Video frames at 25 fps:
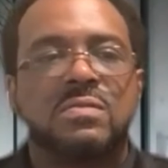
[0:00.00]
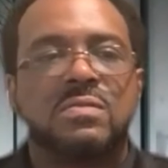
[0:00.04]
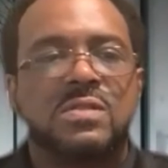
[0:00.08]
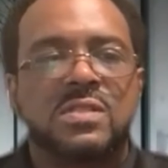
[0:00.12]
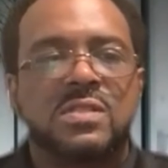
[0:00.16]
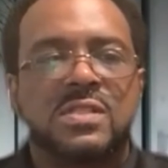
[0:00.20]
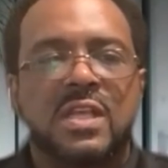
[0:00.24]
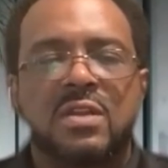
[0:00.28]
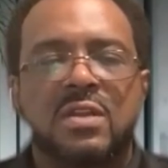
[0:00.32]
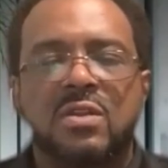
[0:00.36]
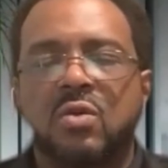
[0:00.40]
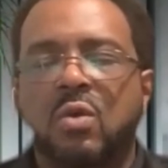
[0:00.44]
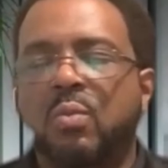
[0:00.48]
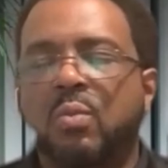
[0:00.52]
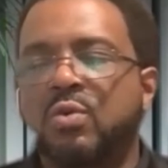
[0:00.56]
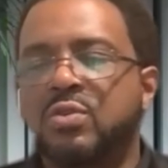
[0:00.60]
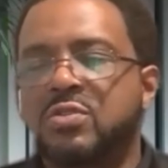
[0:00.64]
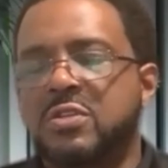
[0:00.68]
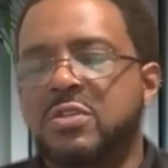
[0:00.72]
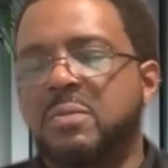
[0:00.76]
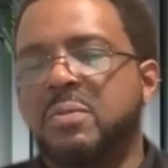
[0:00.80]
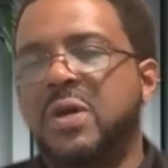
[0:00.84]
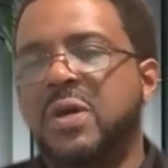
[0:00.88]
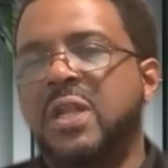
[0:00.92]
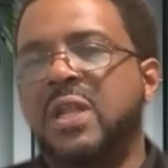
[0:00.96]
Send NORML
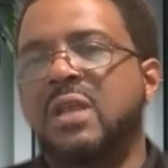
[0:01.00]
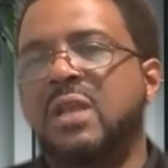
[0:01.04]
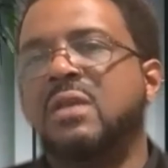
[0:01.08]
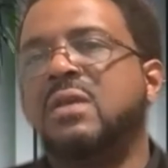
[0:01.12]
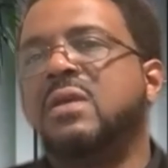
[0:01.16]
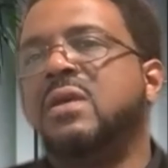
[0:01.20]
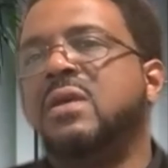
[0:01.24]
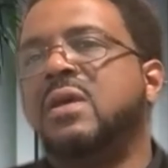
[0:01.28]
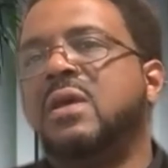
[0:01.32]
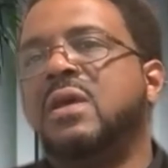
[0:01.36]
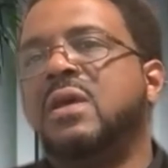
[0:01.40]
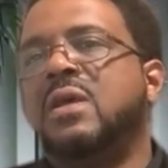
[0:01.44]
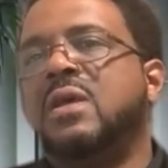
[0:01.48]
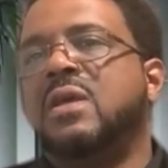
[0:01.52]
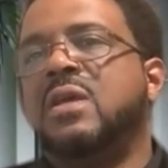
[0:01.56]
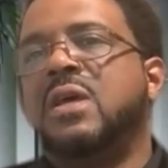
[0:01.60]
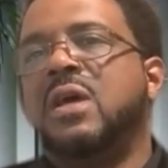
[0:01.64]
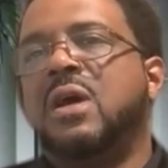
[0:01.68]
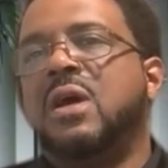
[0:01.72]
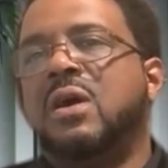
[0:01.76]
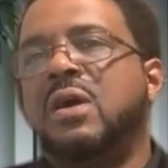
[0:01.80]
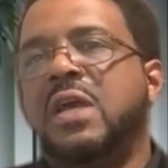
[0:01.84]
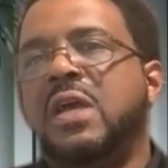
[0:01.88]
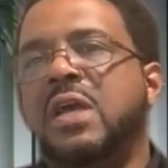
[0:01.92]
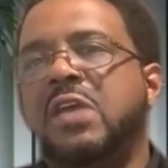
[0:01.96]
some money,
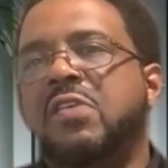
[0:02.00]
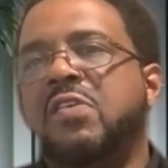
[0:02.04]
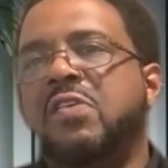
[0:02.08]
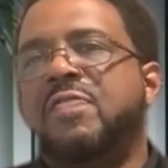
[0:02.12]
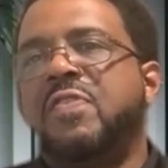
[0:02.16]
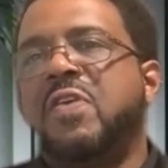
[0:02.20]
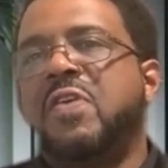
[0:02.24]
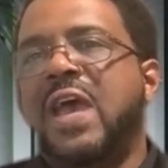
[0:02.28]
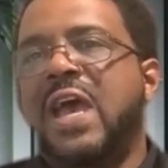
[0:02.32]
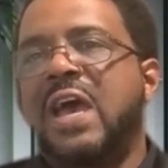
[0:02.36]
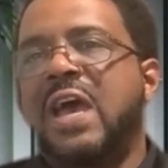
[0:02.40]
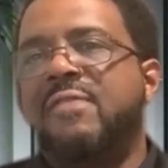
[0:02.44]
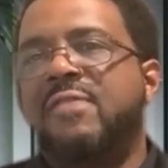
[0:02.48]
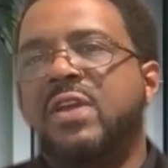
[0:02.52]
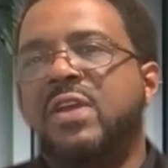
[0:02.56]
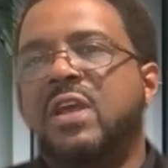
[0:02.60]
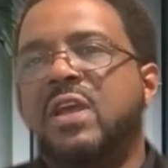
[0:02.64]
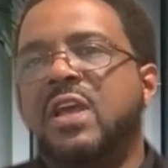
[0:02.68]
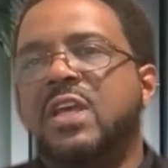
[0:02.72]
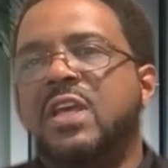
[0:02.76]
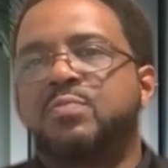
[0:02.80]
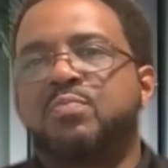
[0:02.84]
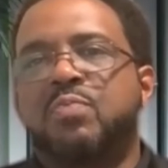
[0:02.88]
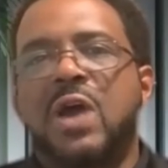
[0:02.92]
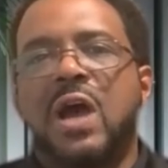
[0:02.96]
and if you haven't,
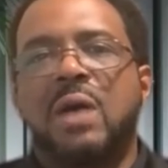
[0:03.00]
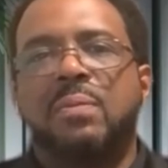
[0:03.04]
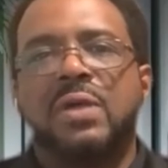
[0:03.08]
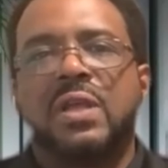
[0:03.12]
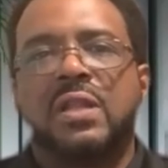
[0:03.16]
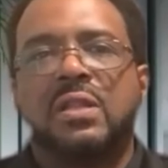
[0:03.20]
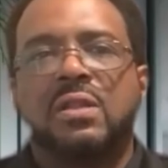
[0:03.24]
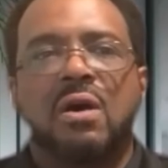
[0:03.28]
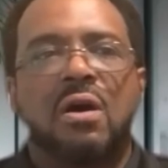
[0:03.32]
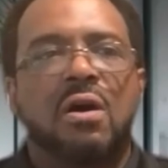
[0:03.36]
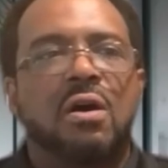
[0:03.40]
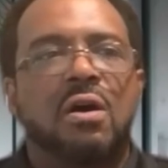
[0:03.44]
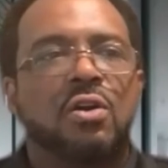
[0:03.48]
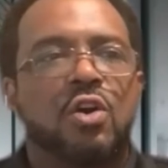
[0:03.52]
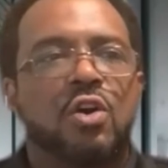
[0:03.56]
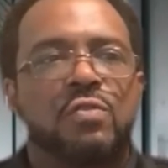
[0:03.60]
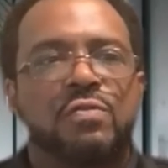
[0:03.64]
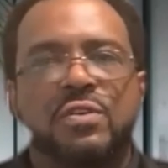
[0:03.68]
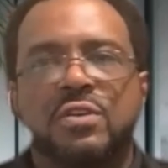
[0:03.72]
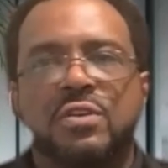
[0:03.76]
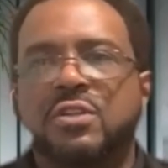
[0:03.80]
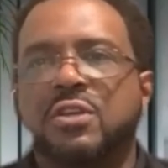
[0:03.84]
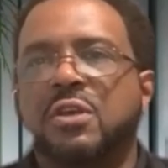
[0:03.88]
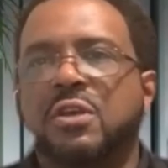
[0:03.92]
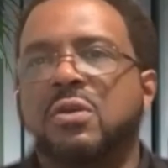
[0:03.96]
it's probably long
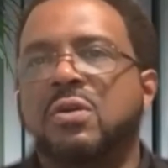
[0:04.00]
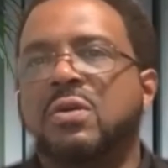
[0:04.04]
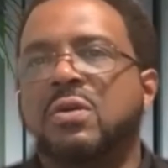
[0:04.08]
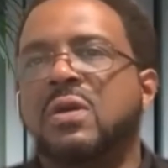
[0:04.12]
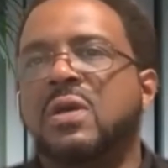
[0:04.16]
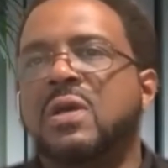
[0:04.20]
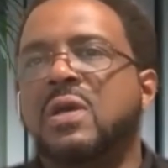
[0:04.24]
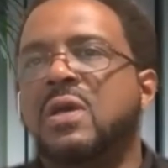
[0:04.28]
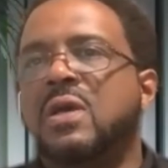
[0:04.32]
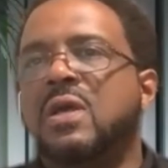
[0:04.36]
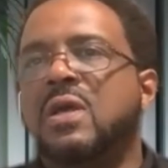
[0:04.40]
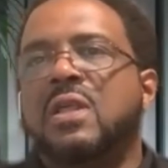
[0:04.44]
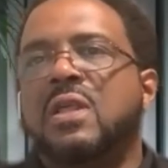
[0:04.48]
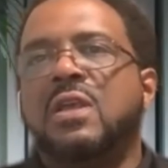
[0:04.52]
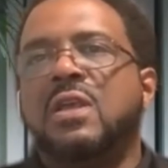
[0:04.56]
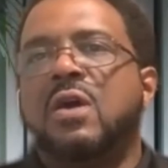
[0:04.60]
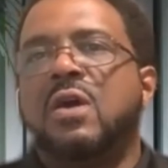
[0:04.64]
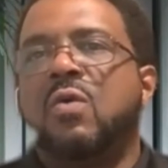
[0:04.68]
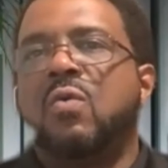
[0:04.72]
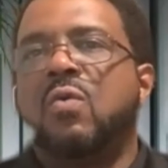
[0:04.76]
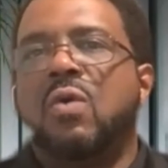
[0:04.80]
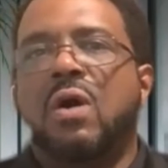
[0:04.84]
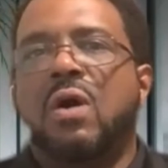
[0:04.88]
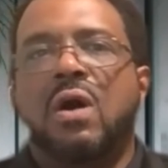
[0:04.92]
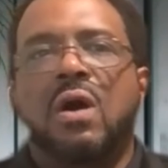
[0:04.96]
overdue.
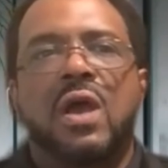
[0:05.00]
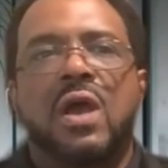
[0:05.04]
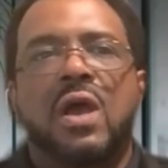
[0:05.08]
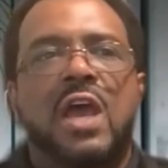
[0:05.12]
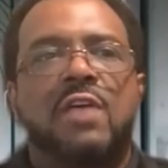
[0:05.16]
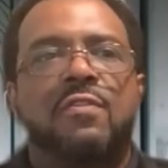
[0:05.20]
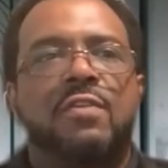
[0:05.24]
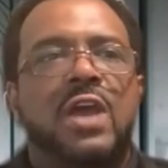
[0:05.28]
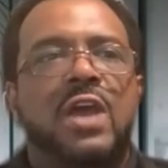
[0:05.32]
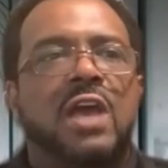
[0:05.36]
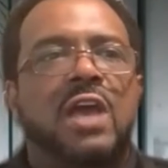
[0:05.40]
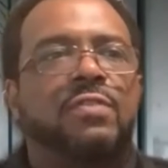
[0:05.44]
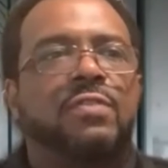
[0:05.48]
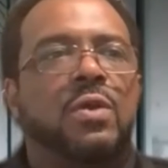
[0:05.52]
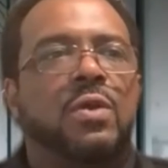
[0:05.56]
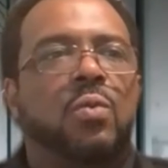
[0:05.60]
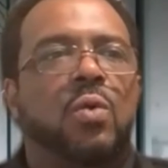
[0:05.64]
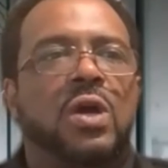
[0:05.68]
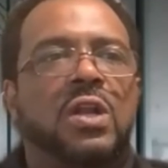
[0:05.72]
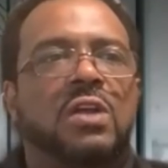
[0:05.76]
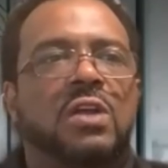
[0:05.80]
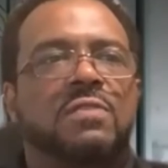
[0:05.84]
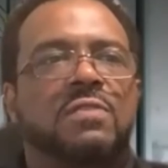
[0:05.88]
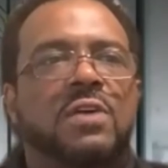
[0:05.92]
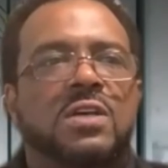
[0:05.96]
Every
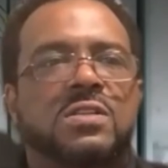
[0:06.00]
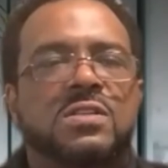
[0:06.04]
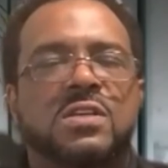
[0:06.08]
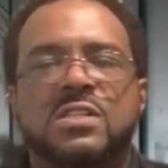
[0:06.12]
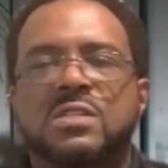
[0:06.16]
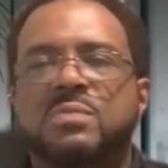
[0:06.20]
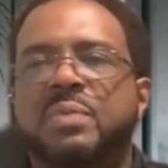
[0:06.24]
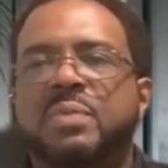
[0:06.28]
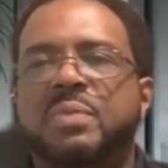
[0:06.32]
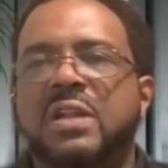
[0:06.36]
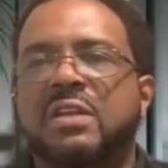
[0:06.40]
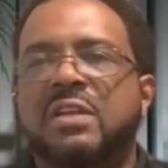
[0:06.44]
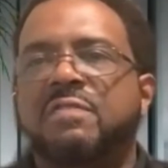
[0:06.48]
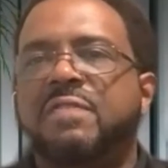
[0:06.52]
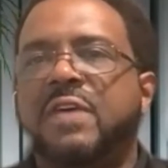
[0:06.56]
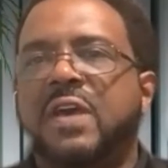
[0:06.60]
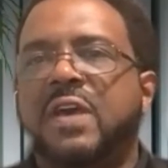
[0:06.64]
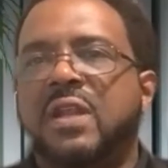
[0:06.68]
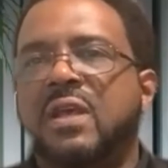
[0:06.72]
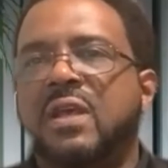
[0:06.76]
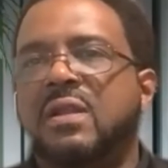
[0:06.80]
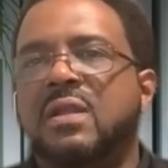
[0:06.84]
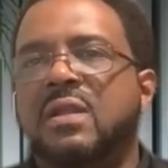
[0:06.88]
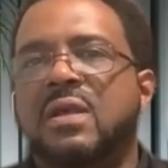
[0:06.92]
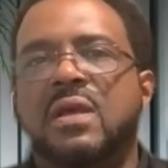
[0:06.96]
one of us has
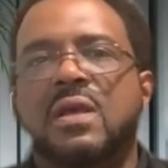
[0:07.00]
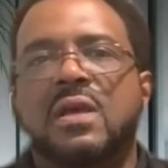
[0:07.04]
benefited